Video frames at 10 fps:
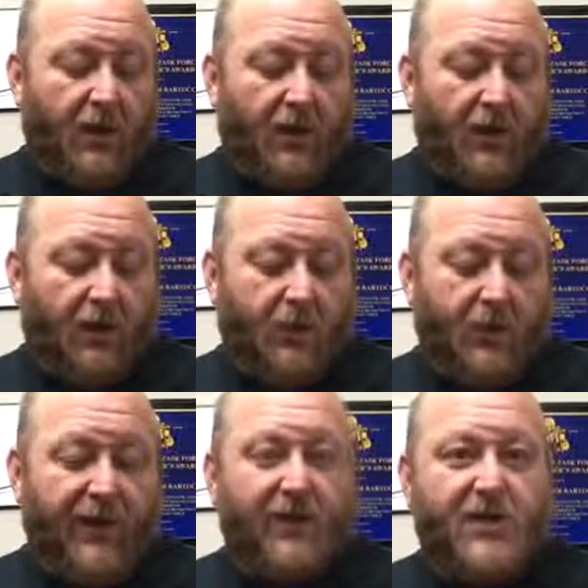Now,
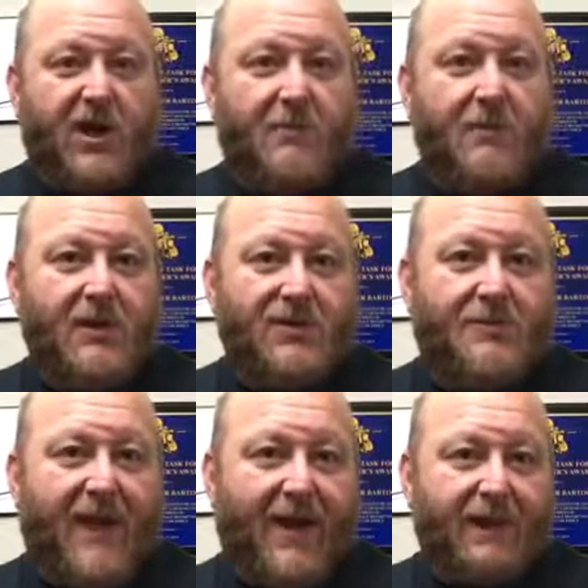when we hear the term mil
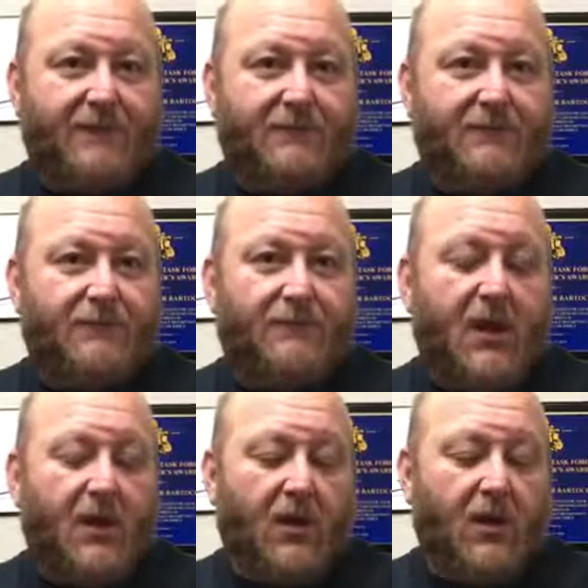spec,
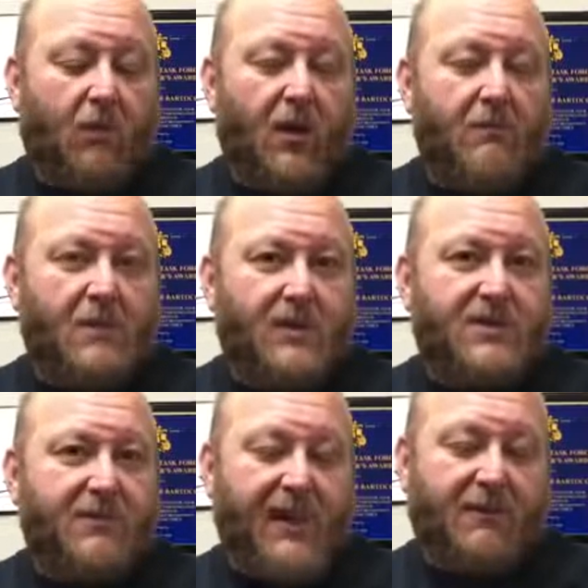what mil
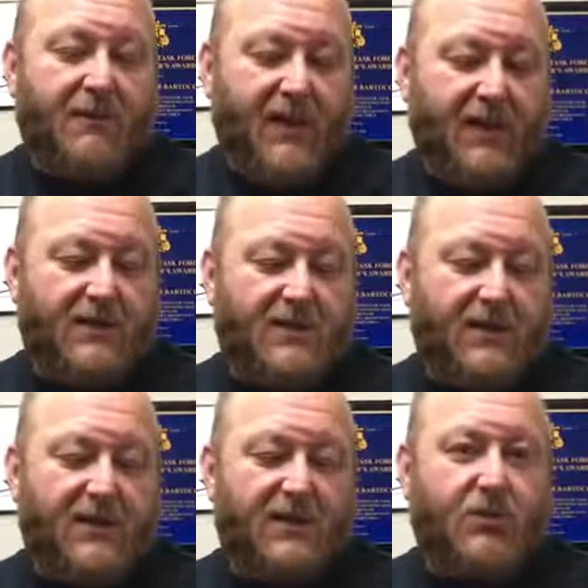spec means
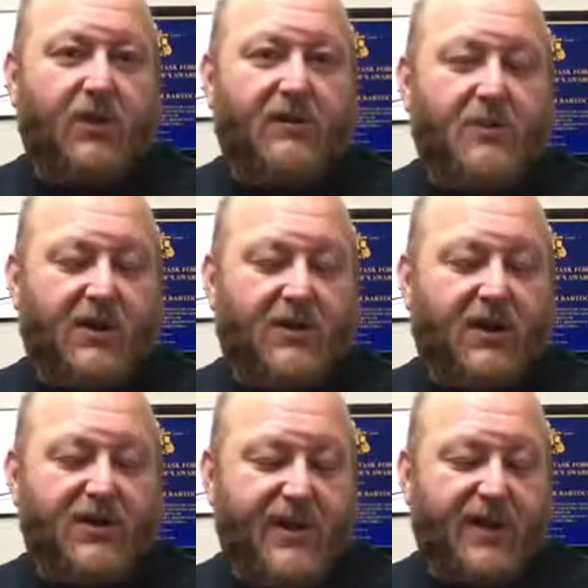is what the
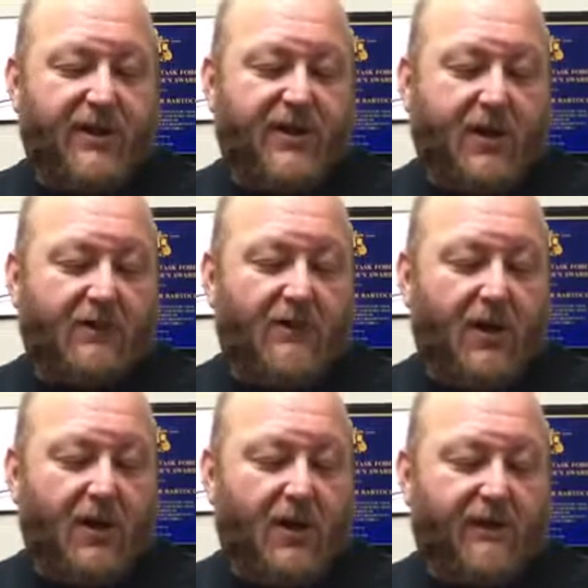military standards are.
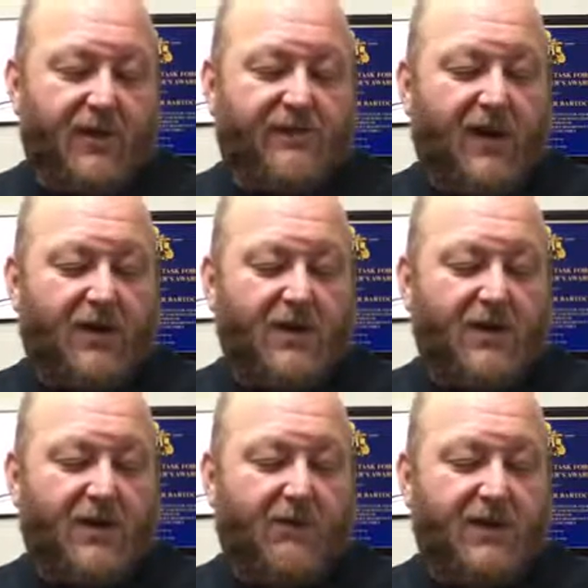For as far
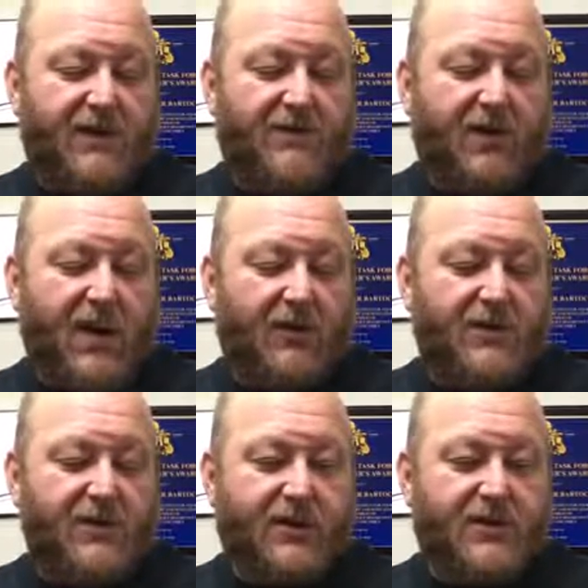as receiver
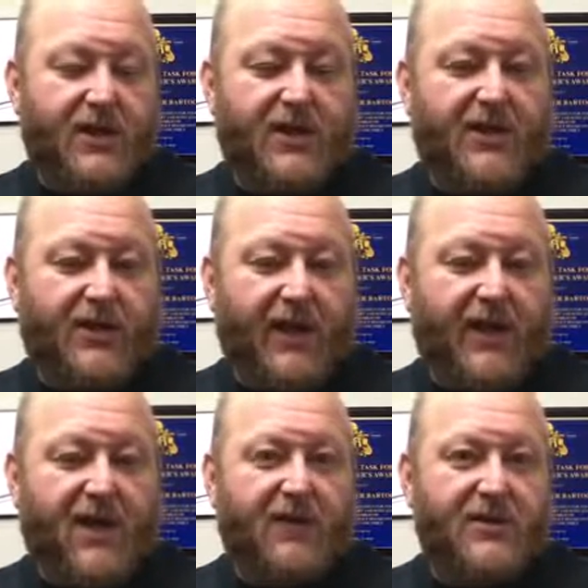colors, there's actually a
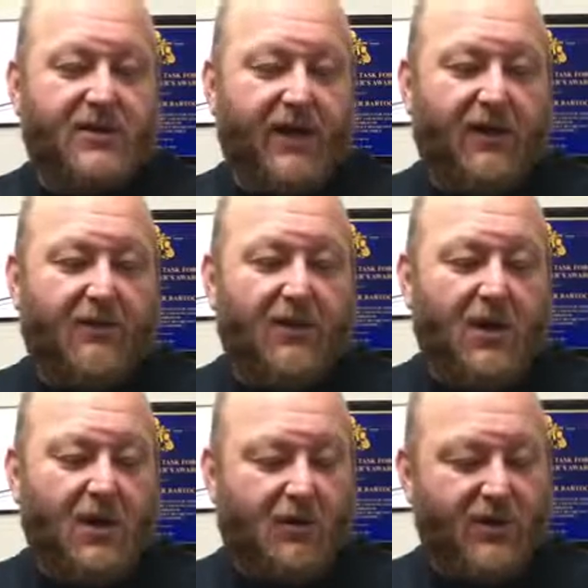color scale
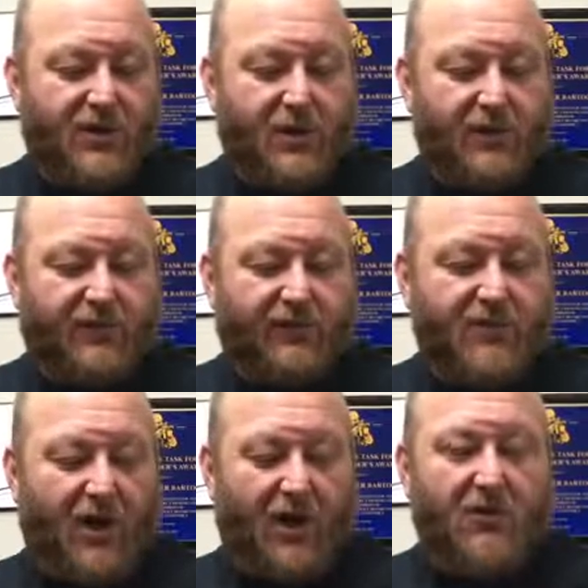which goes from
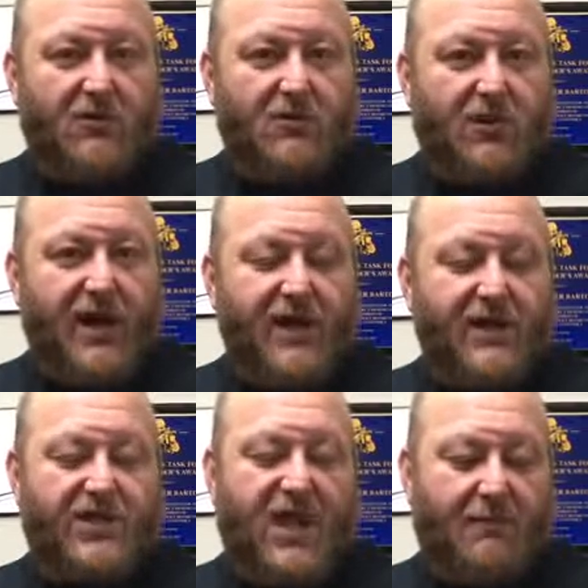charcoal gray
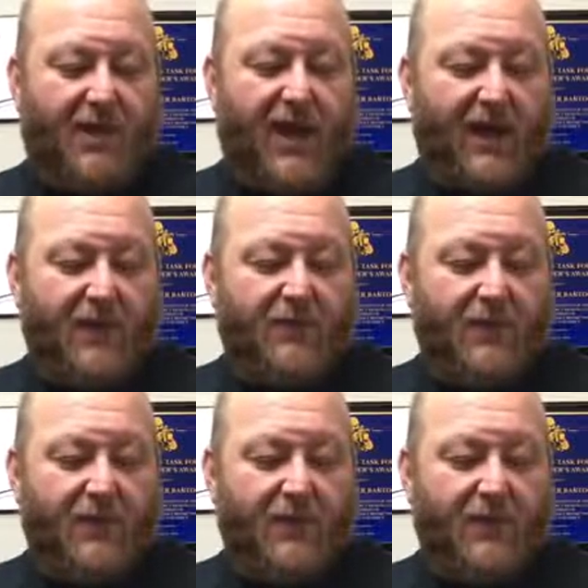to jet black.